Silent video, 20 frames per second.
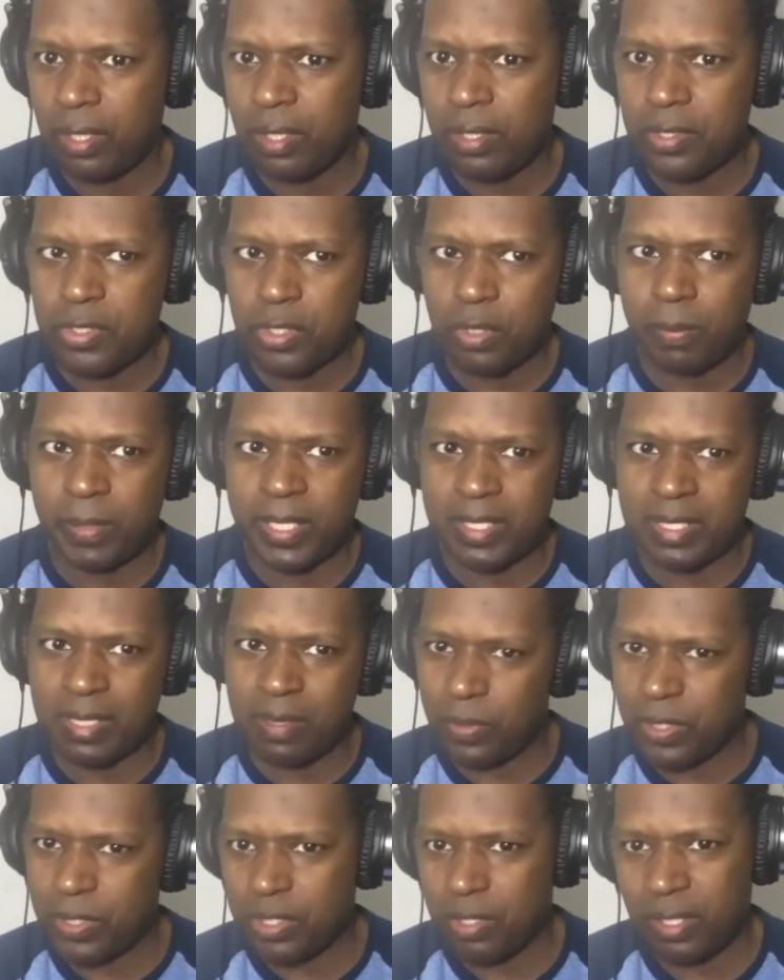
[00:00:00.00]
So by the time
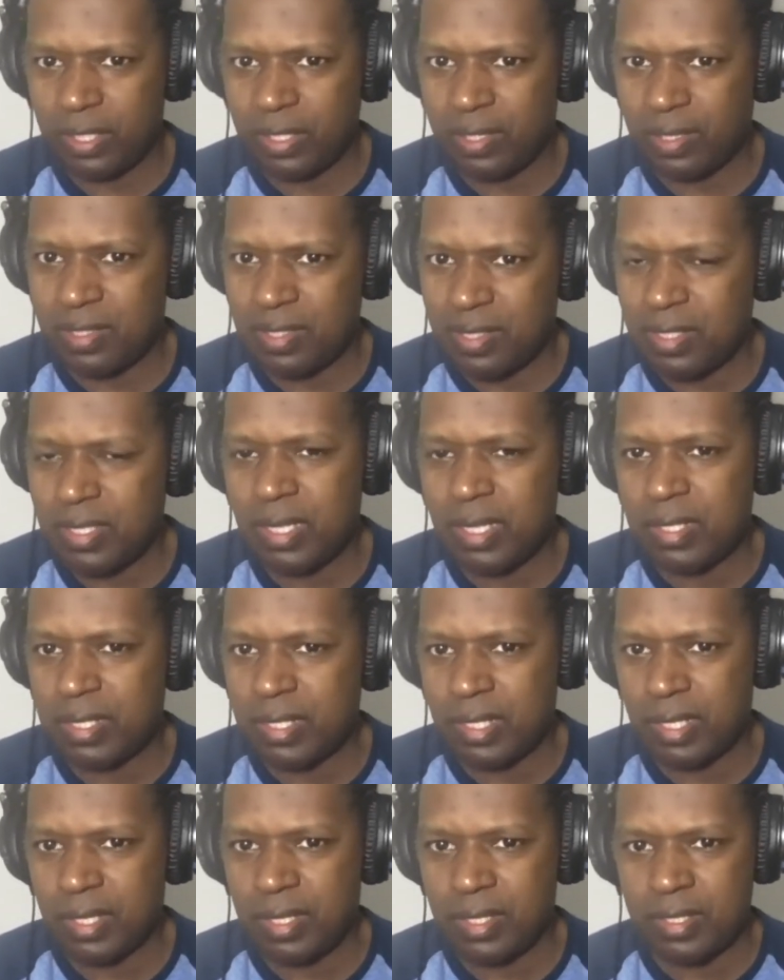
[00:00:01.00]
we're talking in the
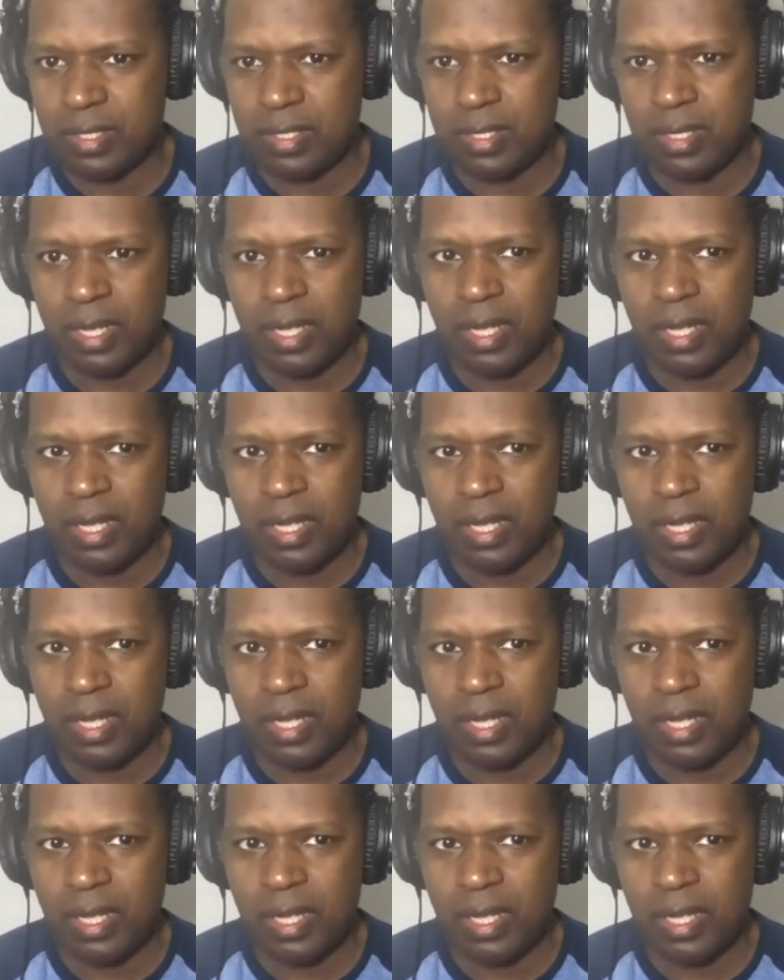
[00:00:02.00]
60s,